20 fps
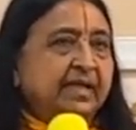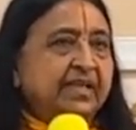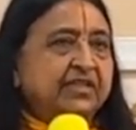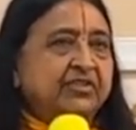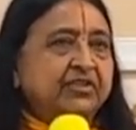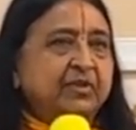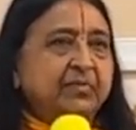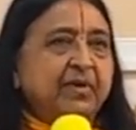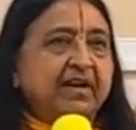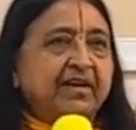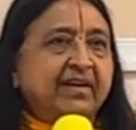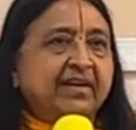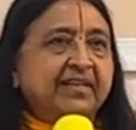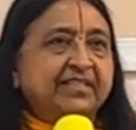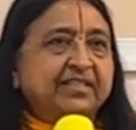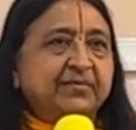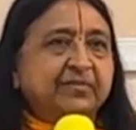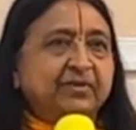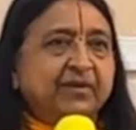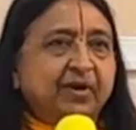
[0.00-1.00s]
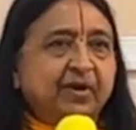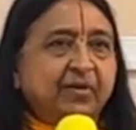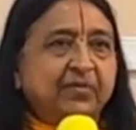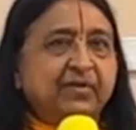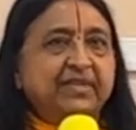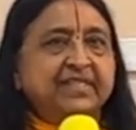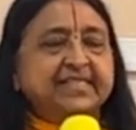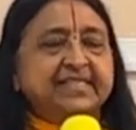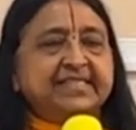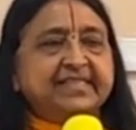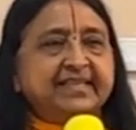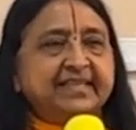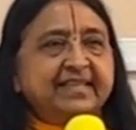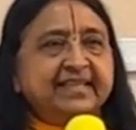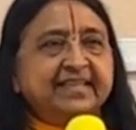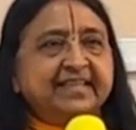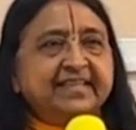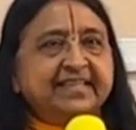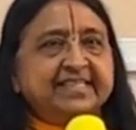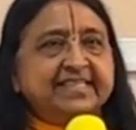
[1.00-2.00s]
And Sri Maharaji would always
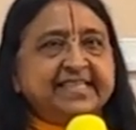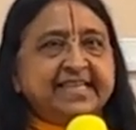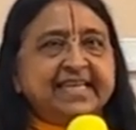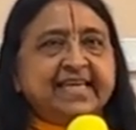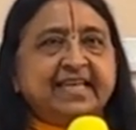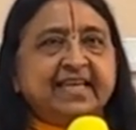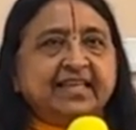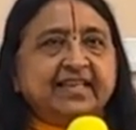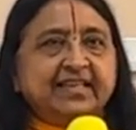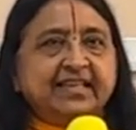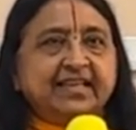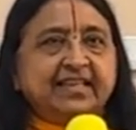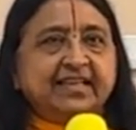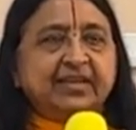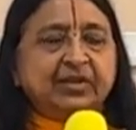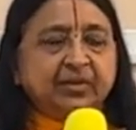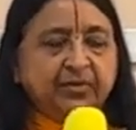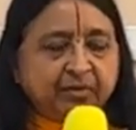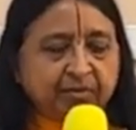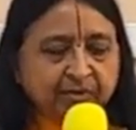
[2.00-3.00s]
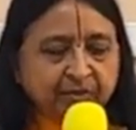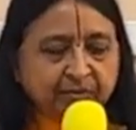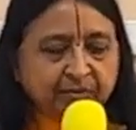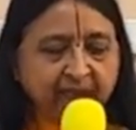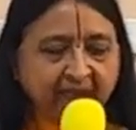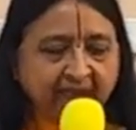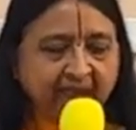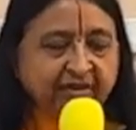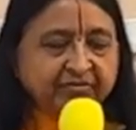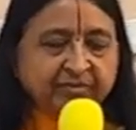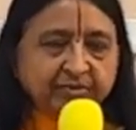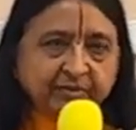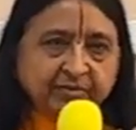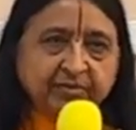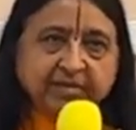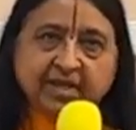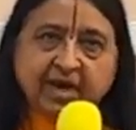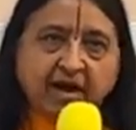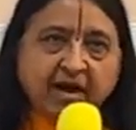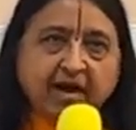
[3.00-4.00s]
say that, you have to
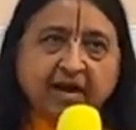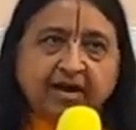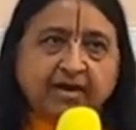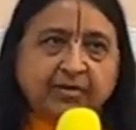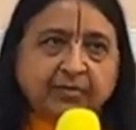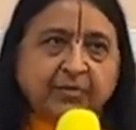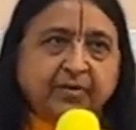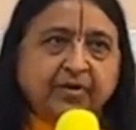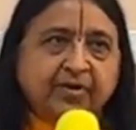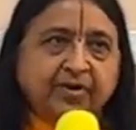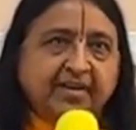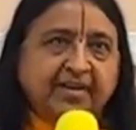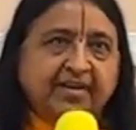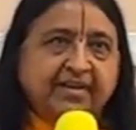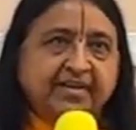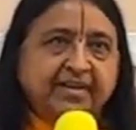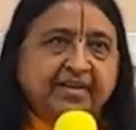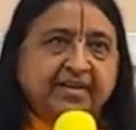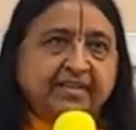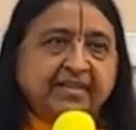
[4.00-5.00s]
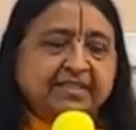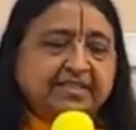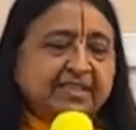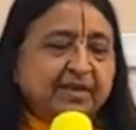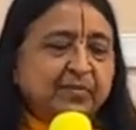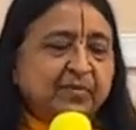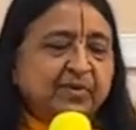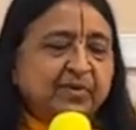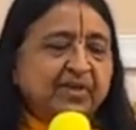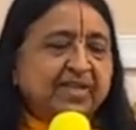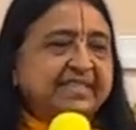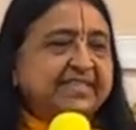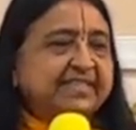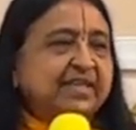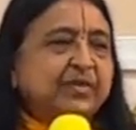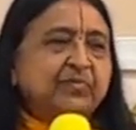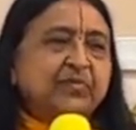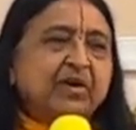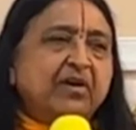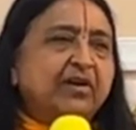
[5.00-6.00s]
do the hard work. Somebody
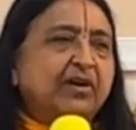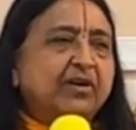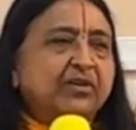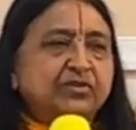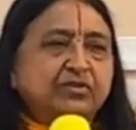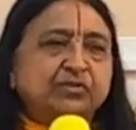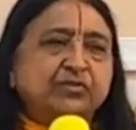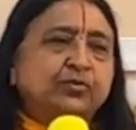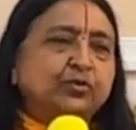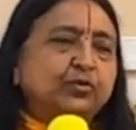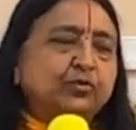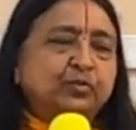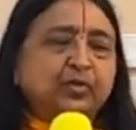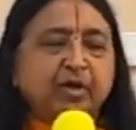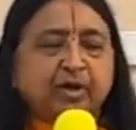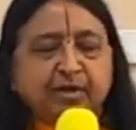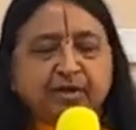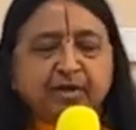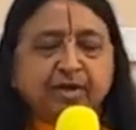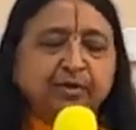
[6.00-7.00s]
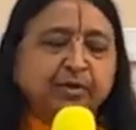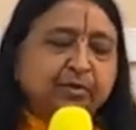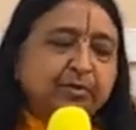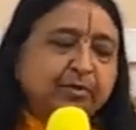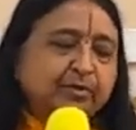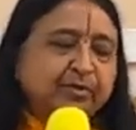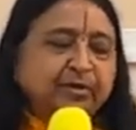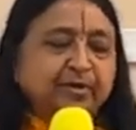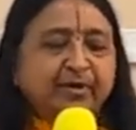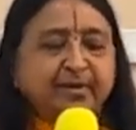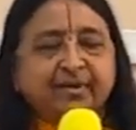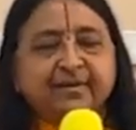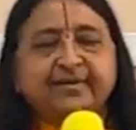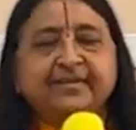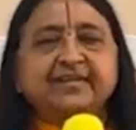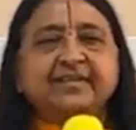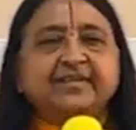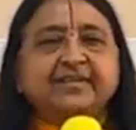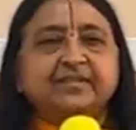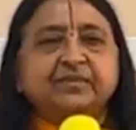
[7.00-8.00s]
said, Maharaji, roop dhyan nahi
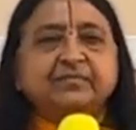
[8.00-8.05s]
hota.